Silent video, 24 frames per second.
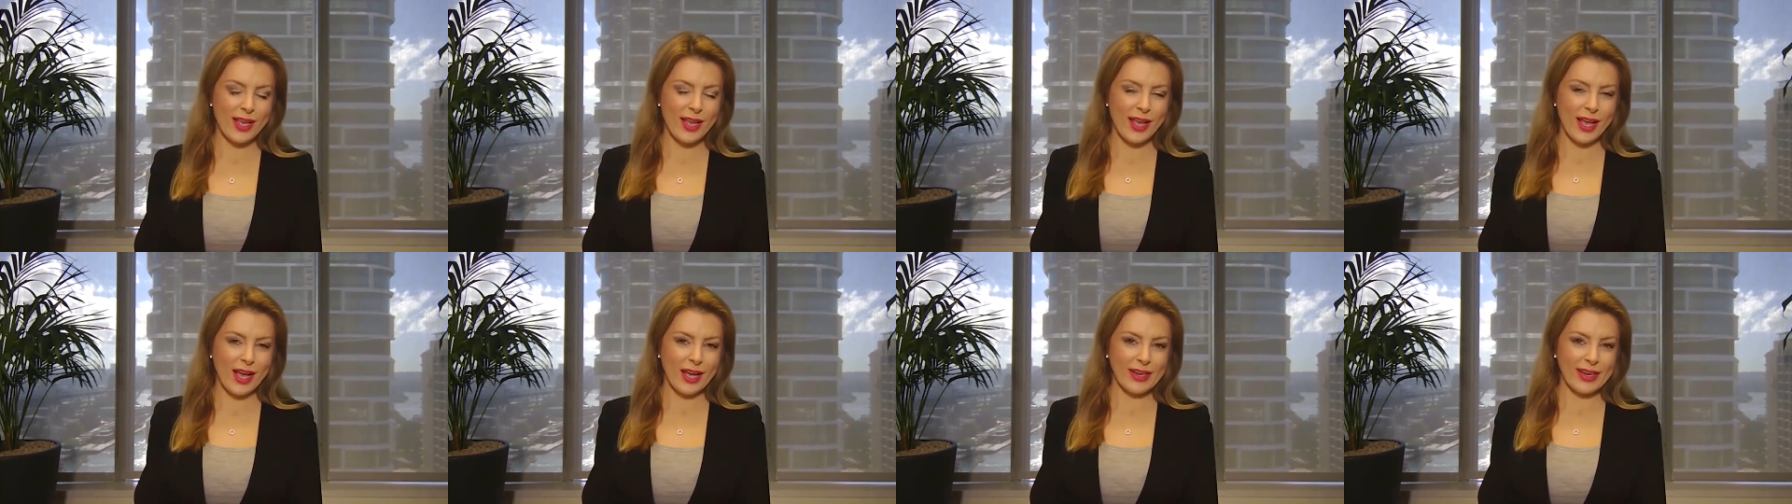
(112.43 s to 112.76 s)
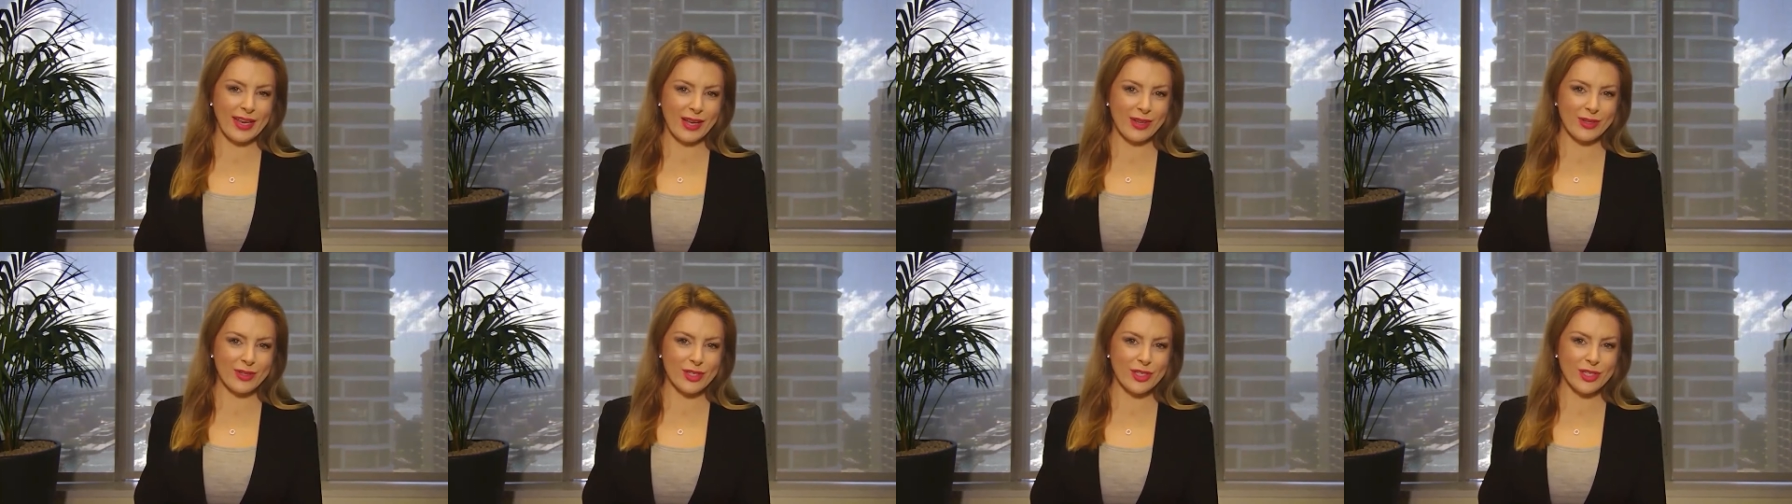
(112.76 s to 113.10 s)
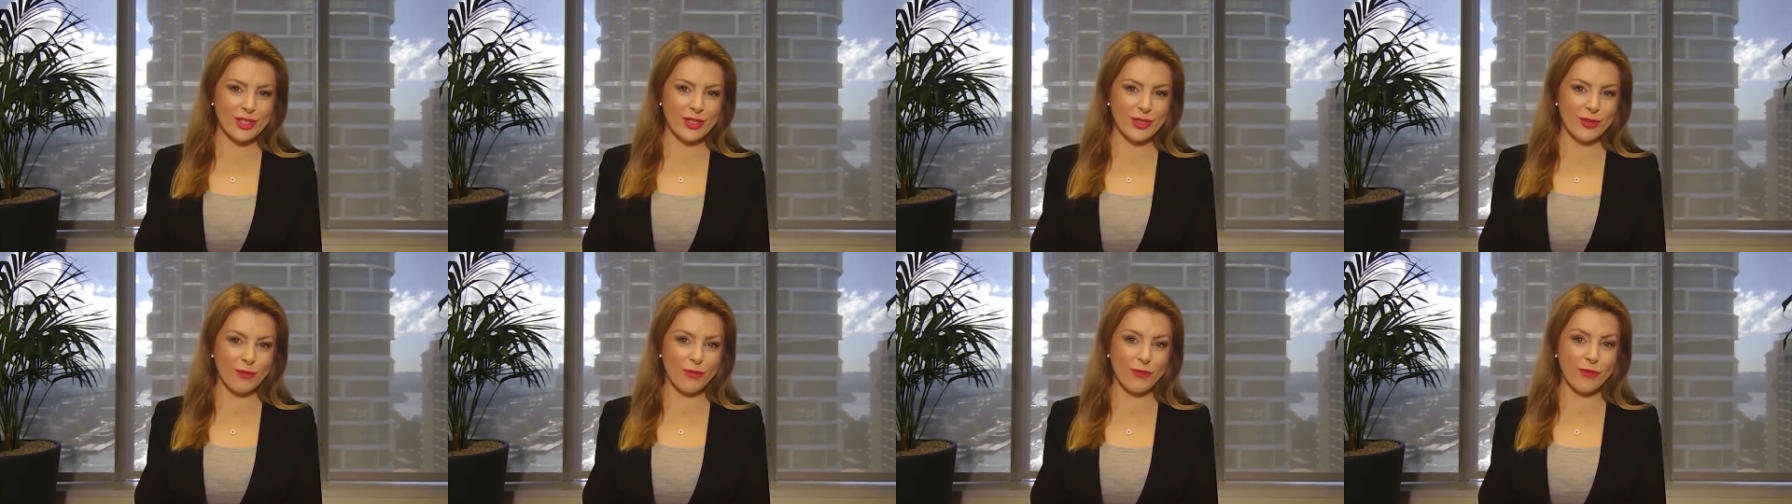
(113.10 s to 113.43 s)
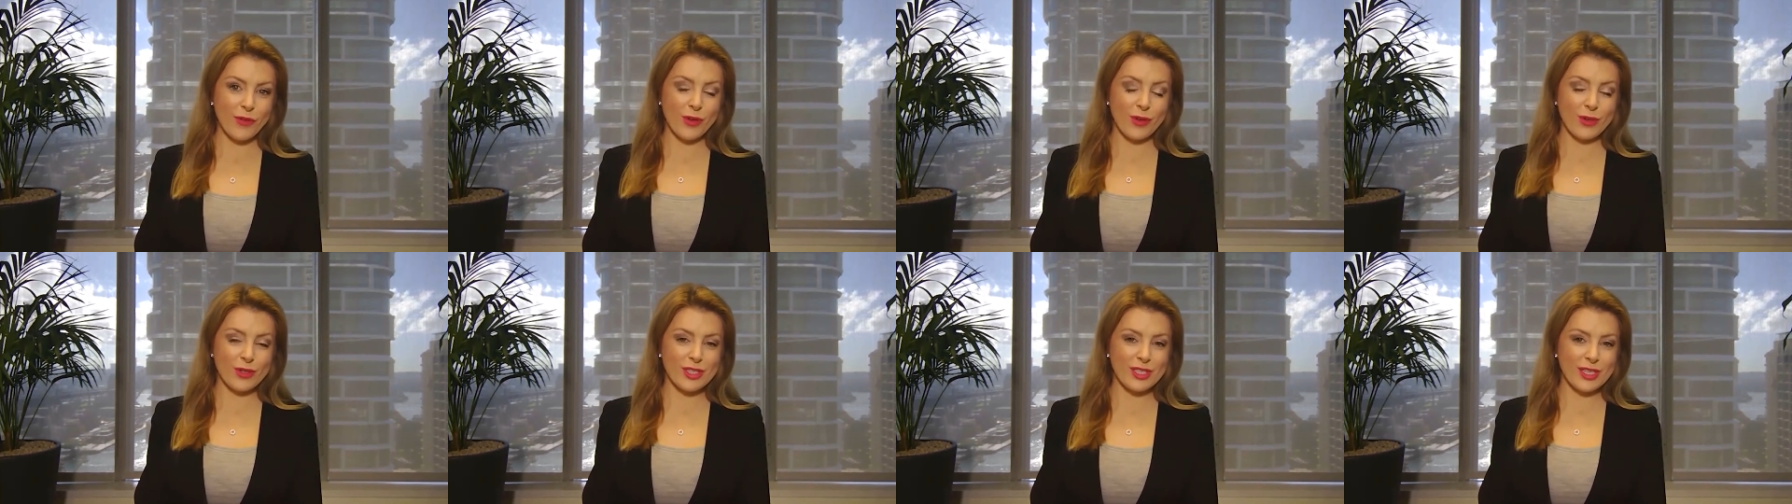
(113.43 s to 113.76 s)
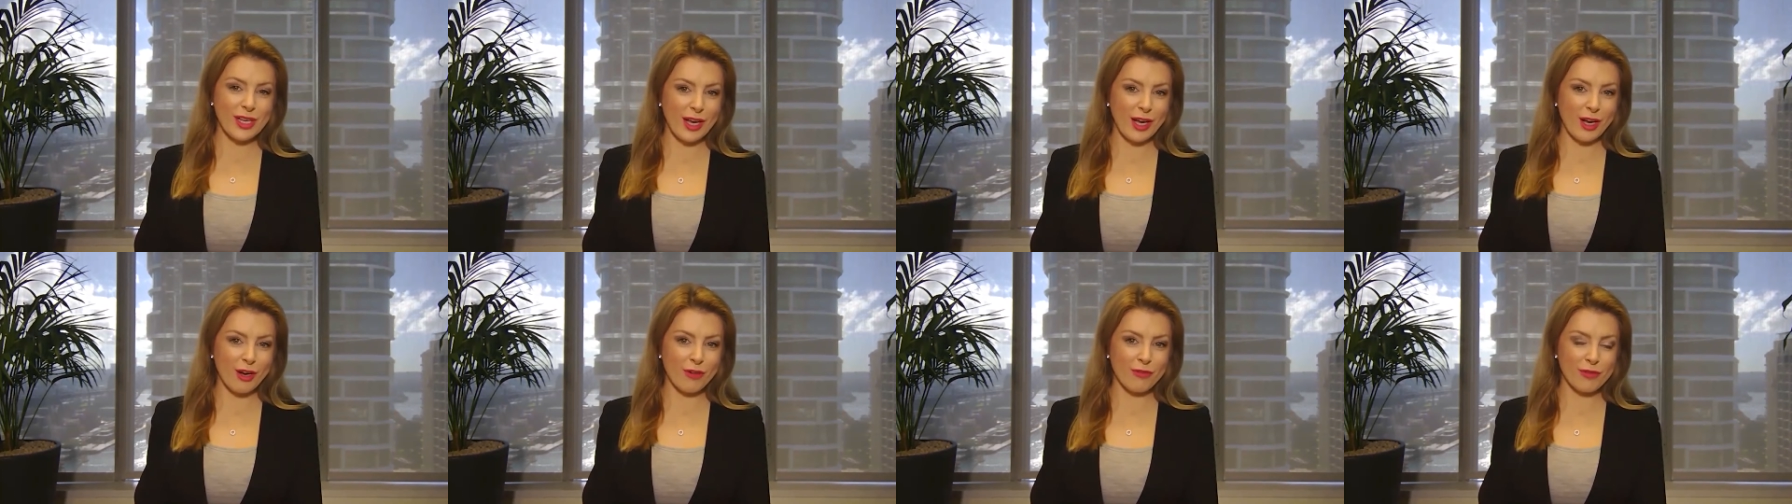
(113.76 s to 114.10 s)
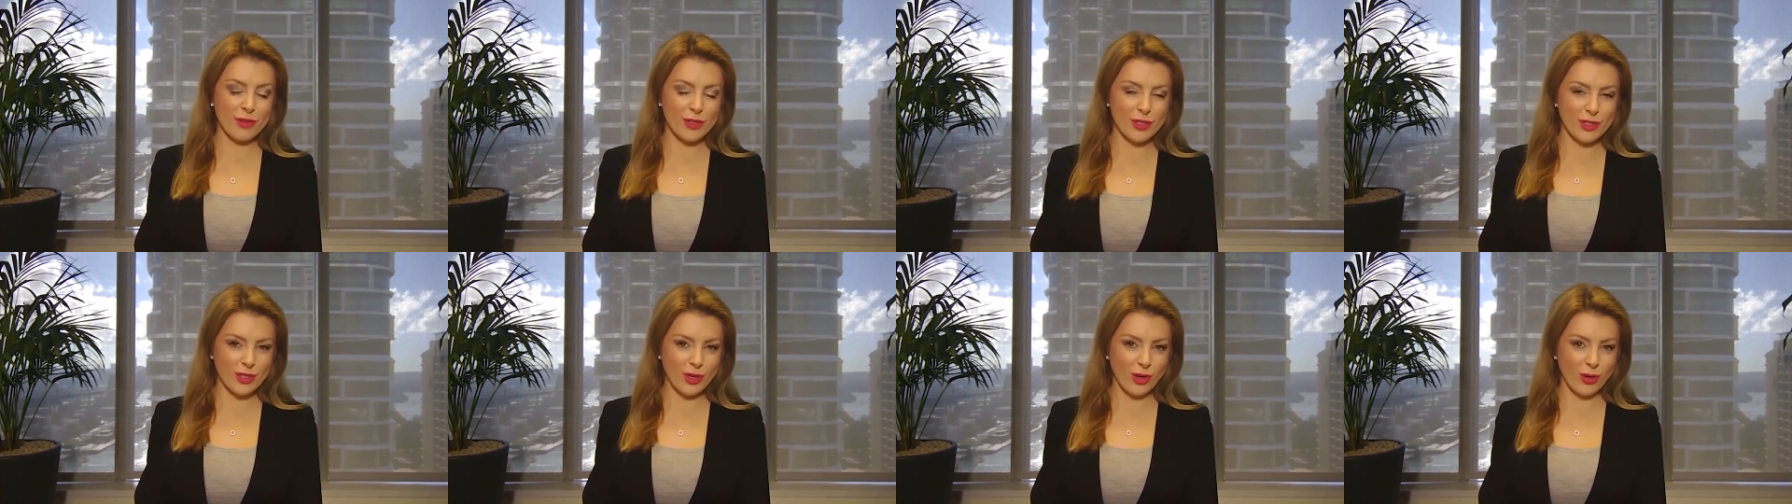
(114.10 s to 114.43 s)
announced first half
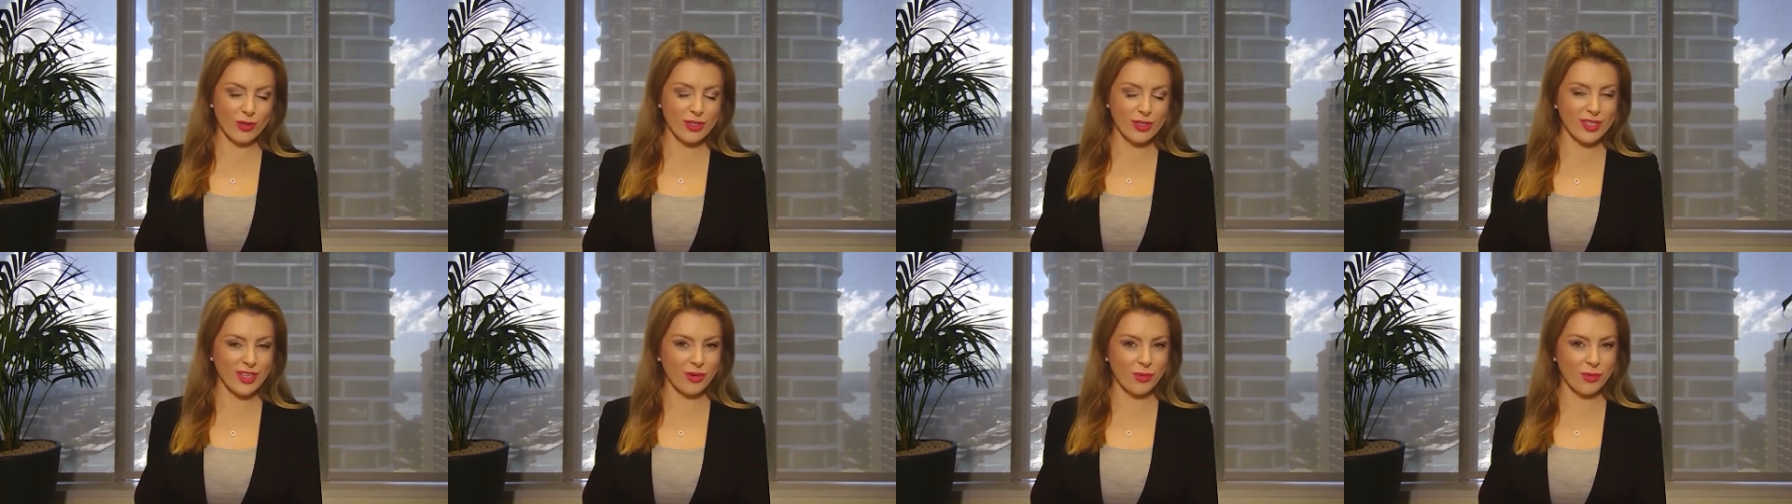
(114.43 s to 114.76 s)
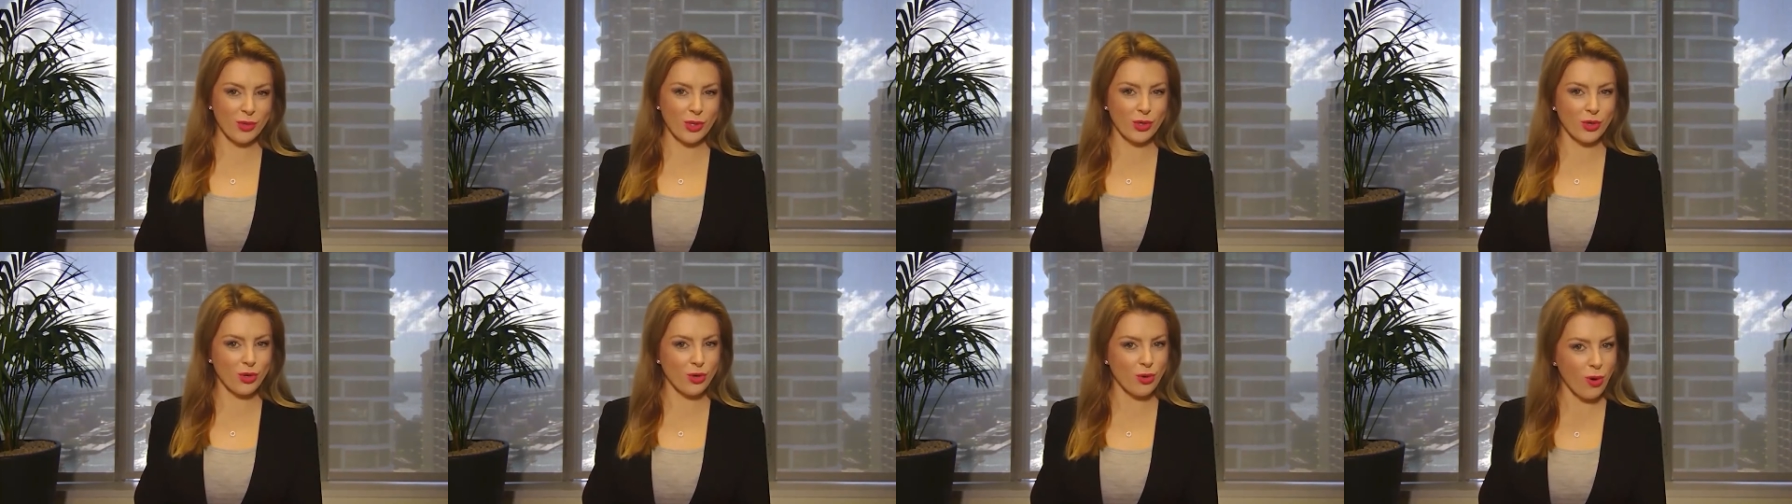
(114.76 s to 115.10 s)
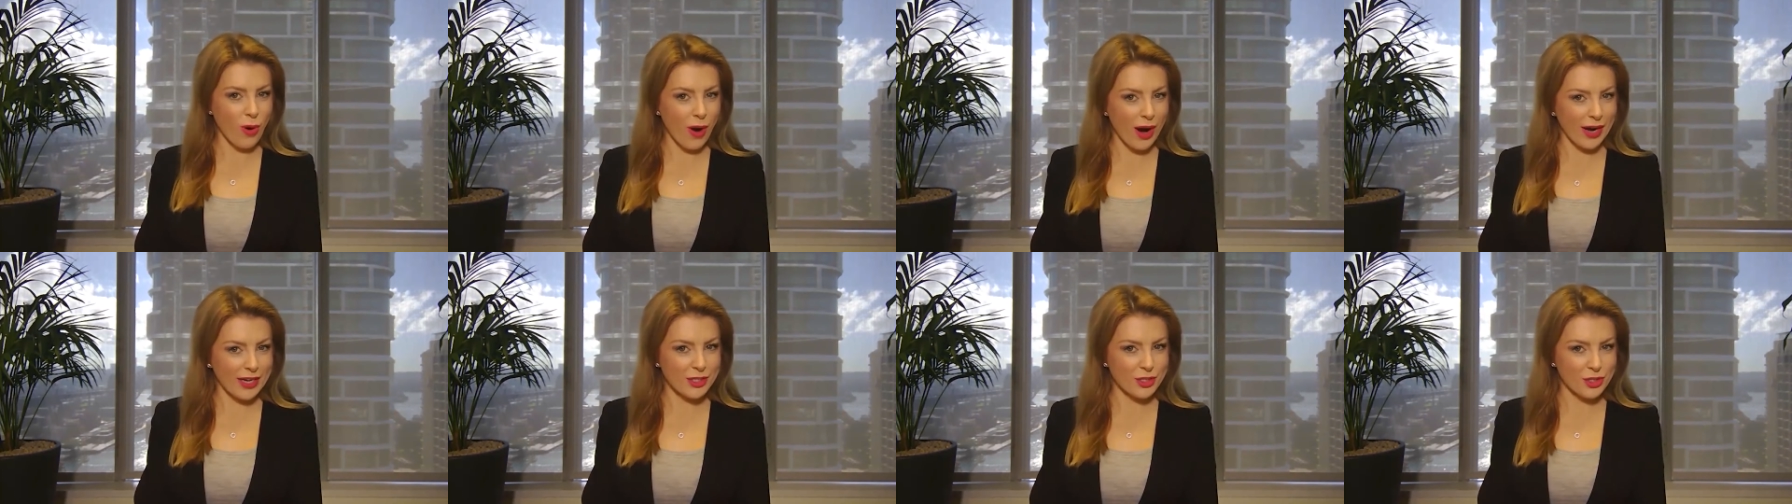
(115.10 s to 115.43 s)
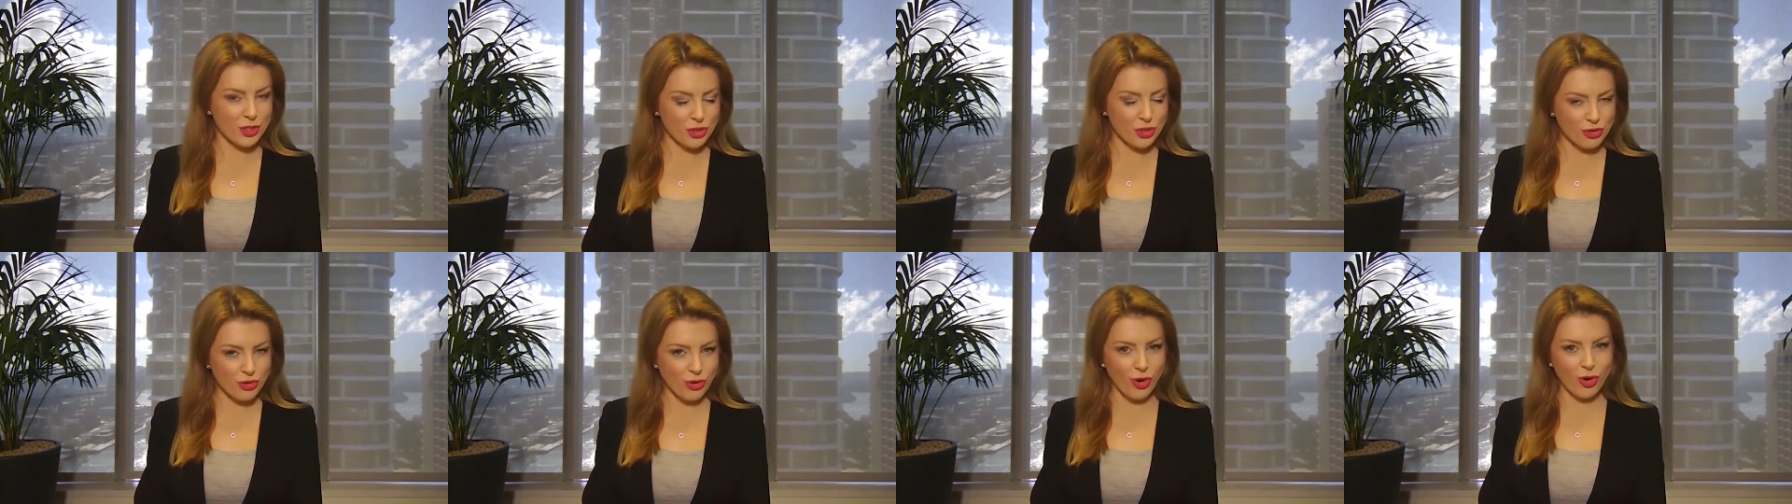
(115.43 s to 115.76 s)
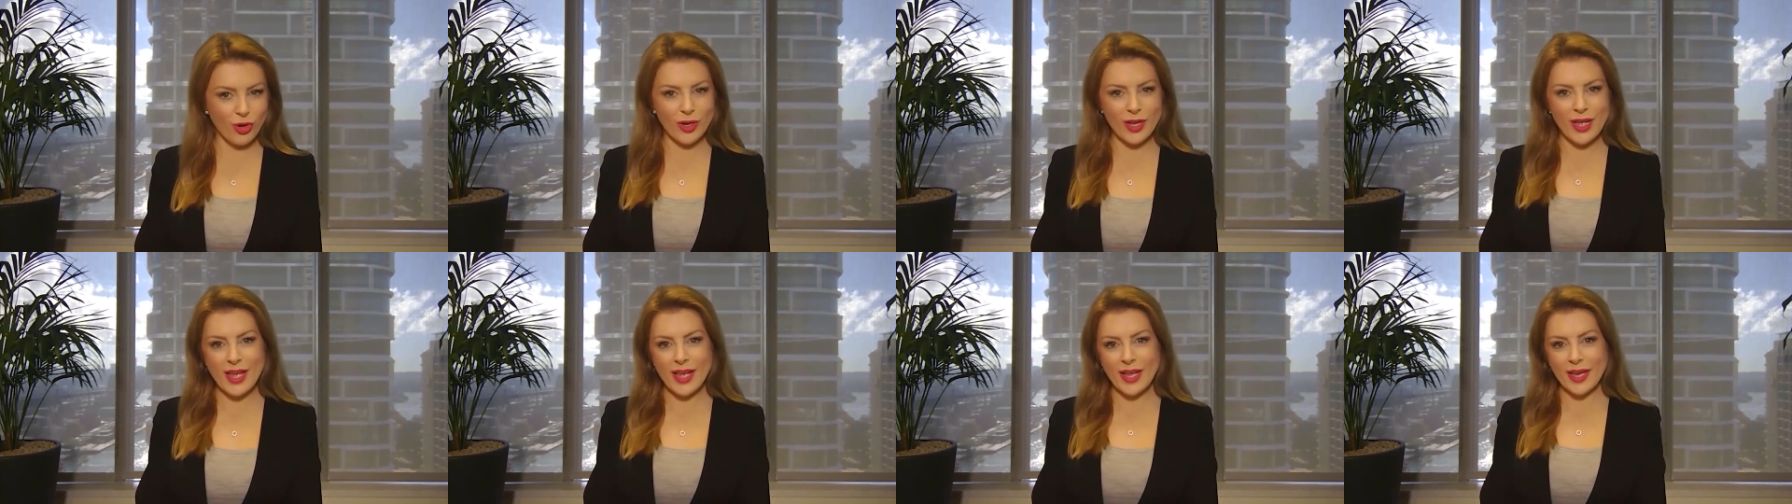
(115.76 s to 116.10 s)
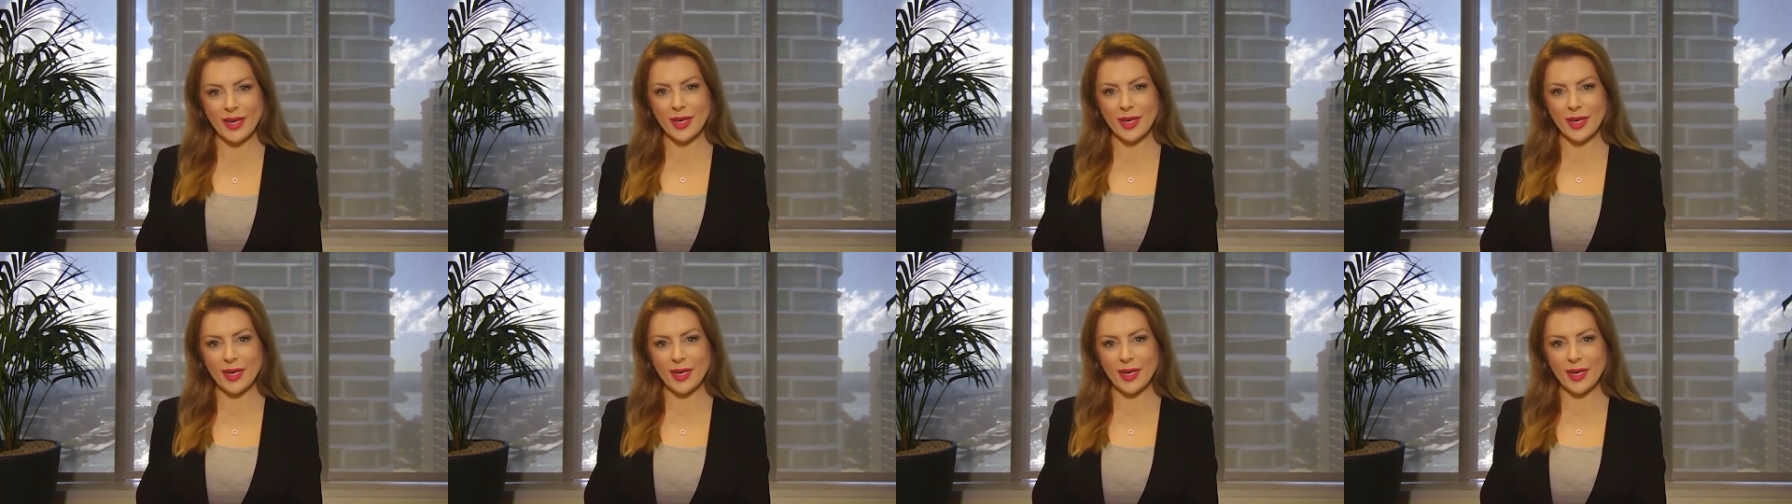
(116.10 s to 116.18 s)
results that were quite strong.